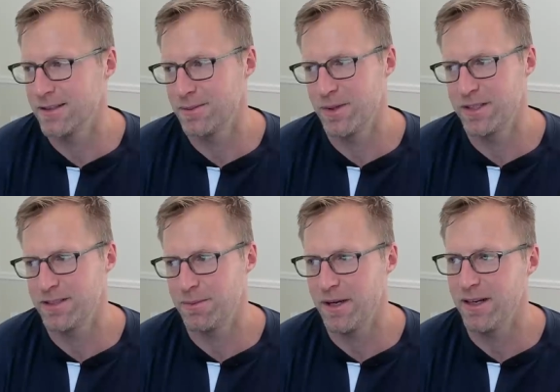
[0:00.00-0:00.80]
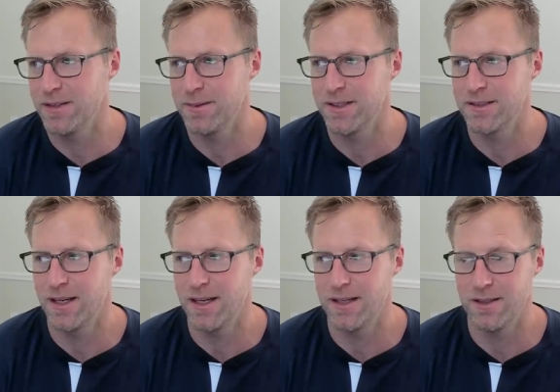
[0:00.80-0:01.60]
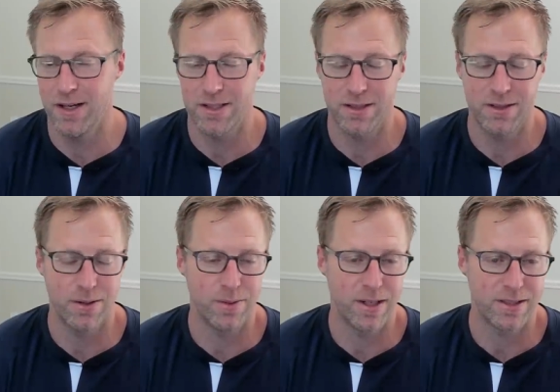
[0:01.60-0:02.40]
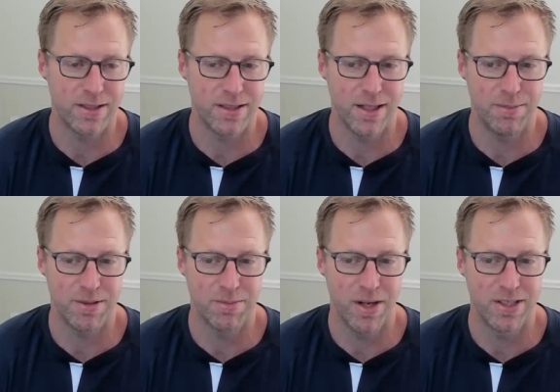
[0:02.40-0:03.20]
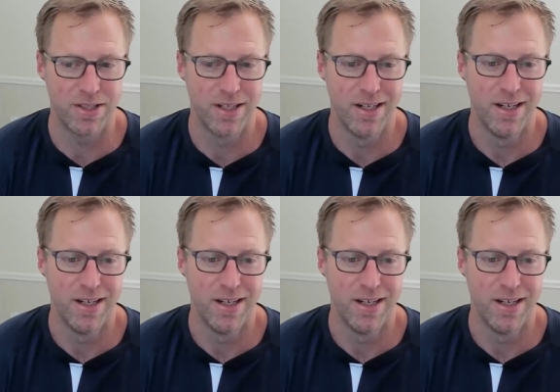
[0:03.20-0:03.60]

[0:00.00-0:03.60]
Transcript: as much as it pains me to say it, you actually don't watch the tape as much.